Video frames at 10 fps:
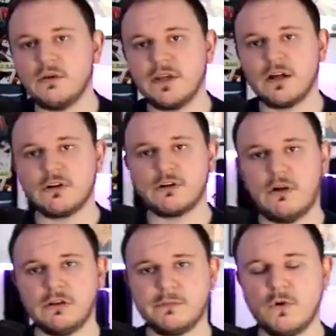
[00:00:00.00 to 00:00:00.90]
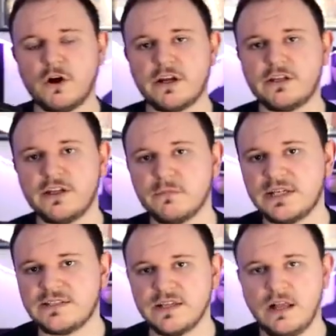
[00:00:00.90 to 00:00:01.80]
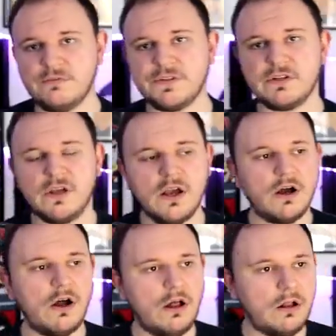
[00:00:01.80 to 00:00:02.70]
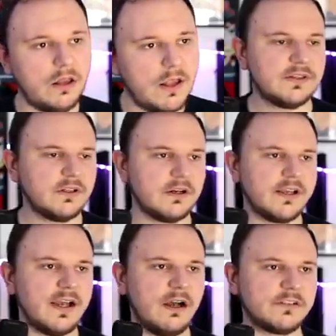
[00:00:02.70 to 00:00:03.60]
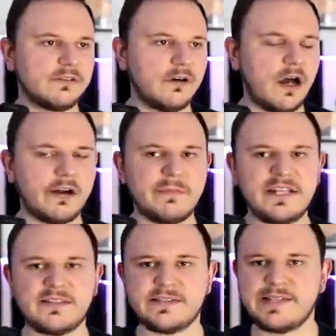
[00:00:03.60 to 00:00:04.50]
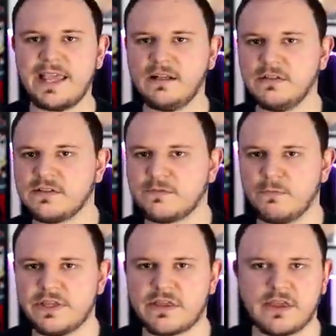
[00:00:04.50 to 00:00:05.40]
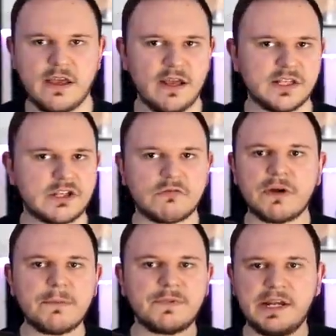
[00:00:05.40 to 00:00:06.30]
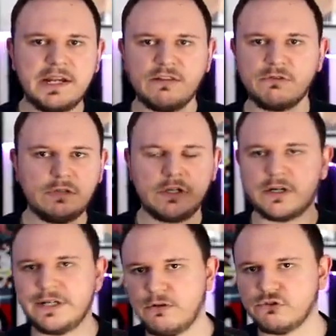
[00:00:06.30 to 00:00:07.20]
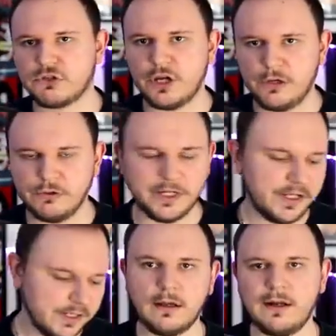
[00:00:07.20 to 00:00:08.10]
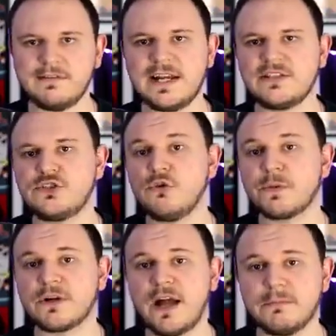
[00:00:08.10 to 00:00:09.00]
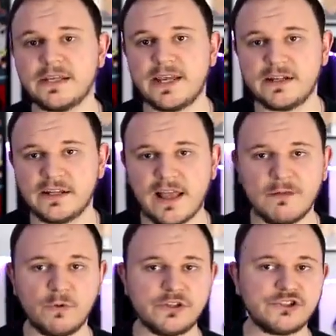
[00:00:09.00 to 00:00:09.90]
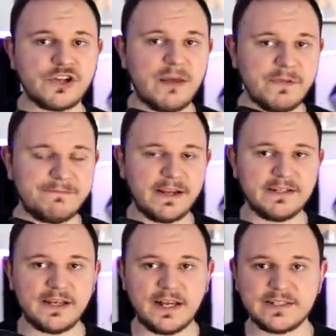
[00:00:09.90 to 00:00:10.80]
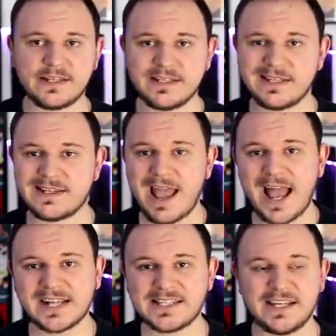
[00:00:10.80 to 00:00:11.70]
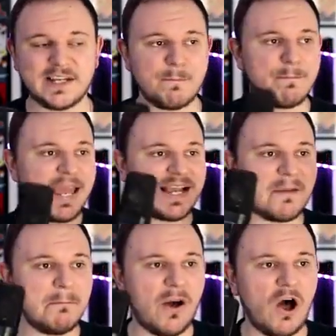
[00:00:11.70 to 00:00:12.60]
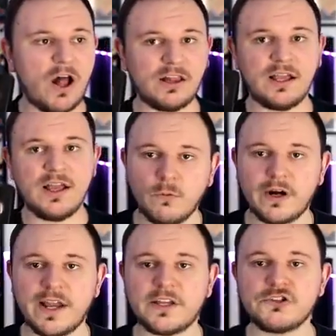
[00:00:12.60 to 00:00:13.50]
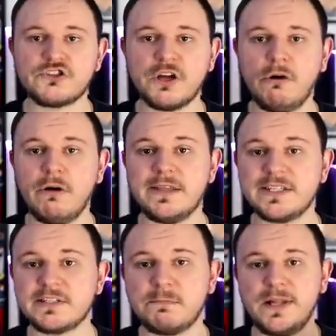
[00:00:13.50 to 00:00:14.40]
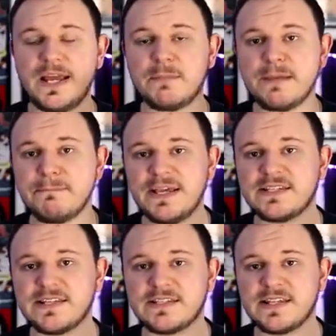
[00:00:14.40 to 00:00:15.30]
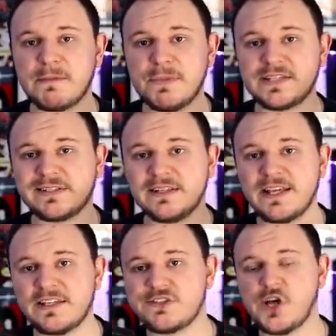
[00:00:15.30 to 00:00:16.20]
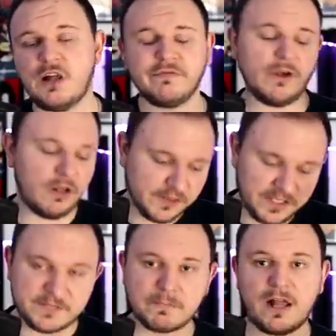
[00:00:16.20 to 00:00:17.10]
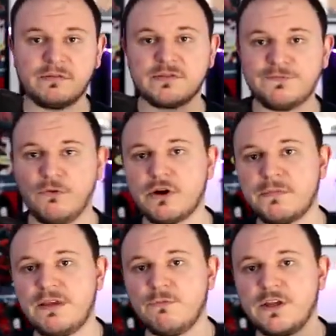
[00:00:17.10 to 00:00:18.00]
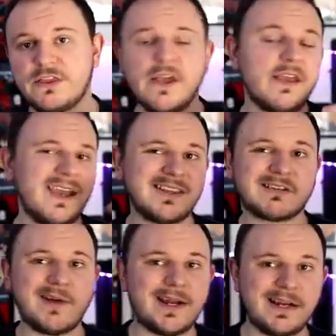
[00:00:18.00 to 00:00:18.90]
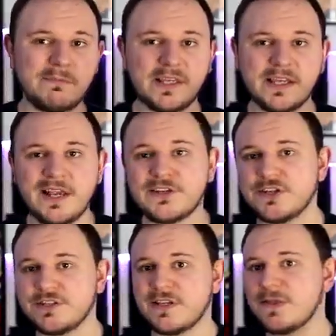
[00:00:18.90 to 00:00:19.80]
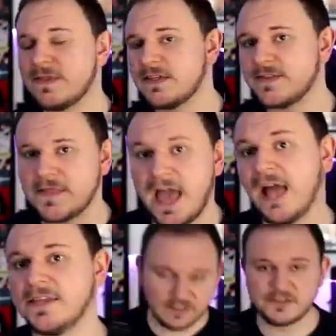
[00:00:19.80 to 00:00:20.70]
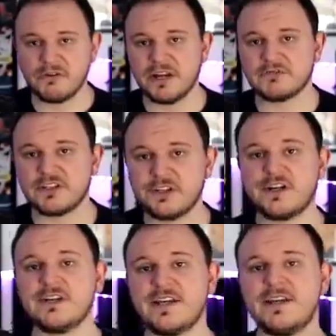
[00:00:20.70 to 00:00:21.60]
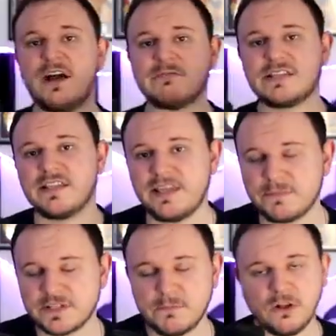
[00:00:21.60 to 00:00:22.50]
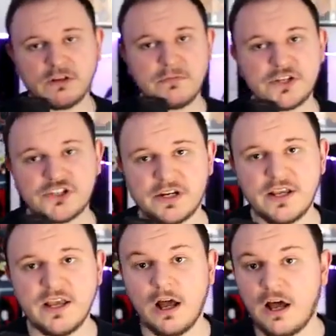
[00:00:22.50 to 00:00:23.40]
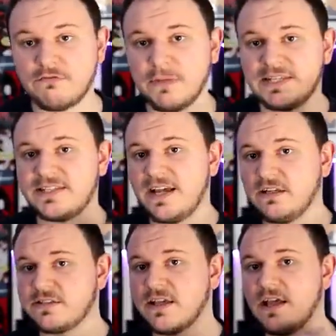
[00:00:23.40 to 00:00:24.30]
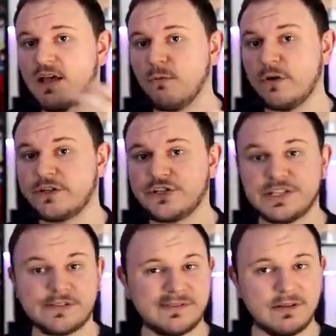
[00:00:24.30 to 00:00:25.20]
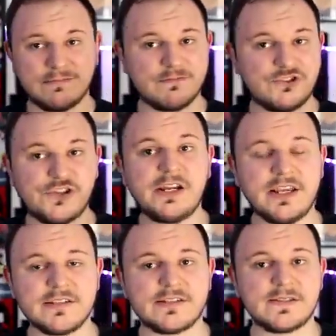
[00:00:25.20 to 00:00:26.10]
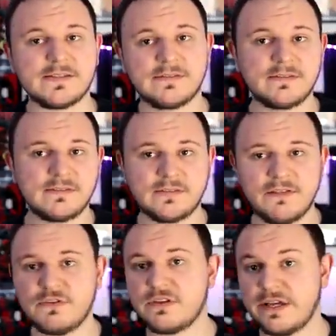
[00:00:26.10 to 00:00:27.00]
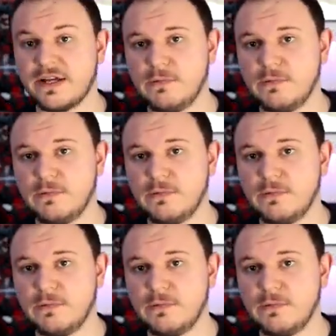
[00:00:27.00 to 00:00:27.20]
doing all the marketing myself, and all learning how to automate sales with a script, I need to learn how to code. All of that is super complicated, and what Shopify does is it acts like a mega mall where I can show and display my business, and basically they solve all these problems for me with integrated applications and this and that. So in return, they obviously keep a small commission of my sales, which is genius. If you think